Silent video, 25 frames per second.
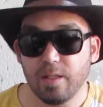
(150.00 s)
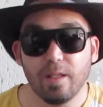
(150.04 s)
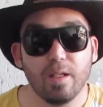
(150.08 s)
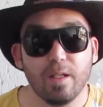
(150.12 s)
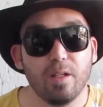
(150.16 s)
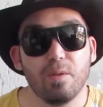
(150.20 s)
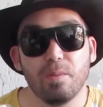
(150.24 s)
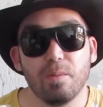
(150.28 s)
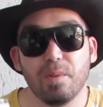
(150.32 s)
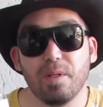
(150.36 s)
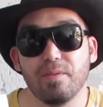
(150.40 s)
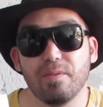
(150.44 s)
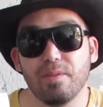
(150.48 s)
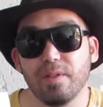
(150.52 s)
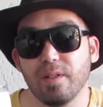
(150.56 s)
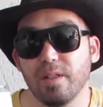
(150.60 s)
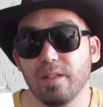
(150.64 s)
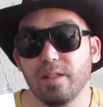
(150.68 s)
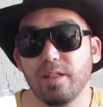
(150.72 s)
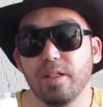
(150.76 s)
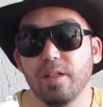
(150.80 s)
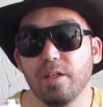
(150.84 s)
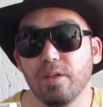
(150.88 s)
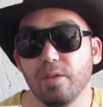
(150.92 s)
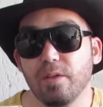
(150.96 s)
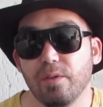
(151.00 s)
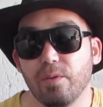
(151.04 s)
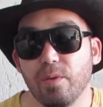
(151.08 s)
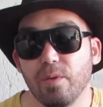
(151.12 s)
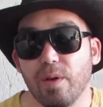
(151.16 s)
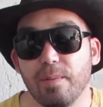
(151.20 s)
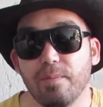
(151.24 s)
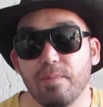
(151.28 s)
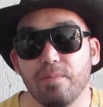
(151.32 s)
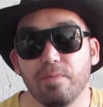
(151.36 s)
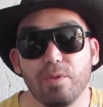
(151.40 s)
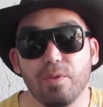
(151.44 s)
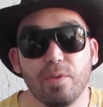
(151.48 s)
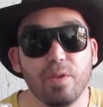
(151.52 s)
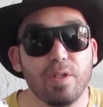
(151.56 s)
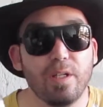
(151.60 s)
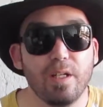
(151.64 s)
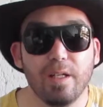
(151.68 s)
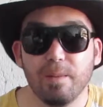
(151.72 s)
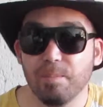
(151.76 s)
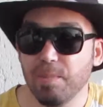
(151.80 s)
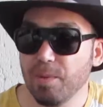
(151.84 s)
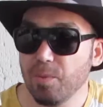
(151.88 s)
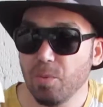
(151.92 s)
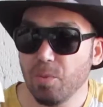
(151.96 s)
A little bit of a,
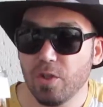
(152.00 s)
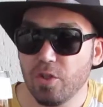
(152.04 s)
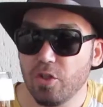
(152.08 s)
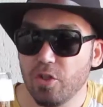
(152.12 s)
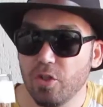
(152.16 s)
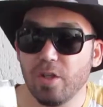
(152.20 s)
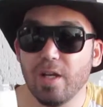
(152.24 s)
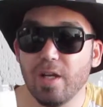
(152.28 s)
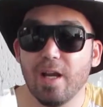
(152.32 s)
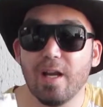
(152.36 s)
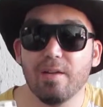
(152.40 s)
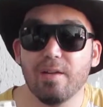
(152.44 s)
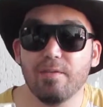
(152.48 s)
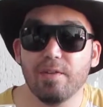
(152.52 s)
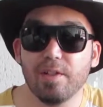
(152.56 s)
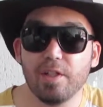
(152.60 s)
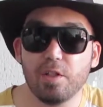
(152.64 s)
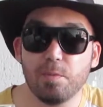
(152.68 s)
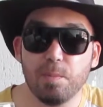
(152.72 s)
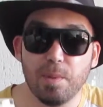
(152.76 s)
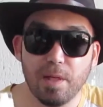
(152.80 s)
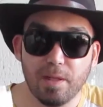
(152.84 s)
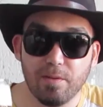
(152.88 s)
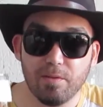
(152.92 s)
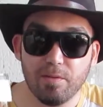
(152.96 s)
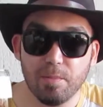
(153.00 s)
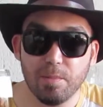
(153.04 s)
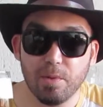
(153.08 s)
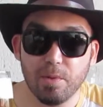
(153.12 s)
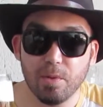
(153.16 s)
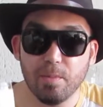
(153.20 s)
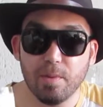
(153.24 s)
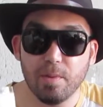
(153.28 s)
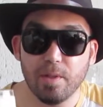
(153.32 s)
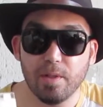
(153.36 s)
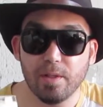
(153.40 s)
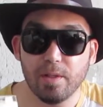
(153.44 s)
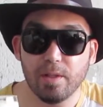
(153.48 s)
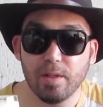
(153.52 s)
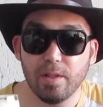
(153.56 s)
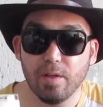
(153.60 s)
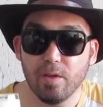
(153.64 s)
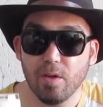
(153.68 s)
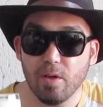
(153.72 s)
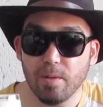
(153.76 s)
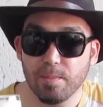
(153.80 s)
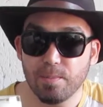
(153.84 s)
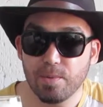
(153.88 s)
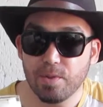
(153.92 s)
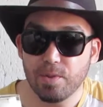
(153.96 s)
grapefruity, but what you kind of expect from your American
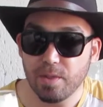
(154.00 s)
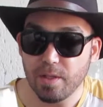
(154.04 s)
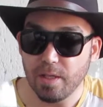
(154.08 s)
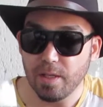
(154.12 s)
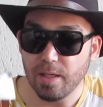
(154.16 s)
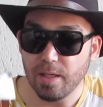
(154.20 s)
hops.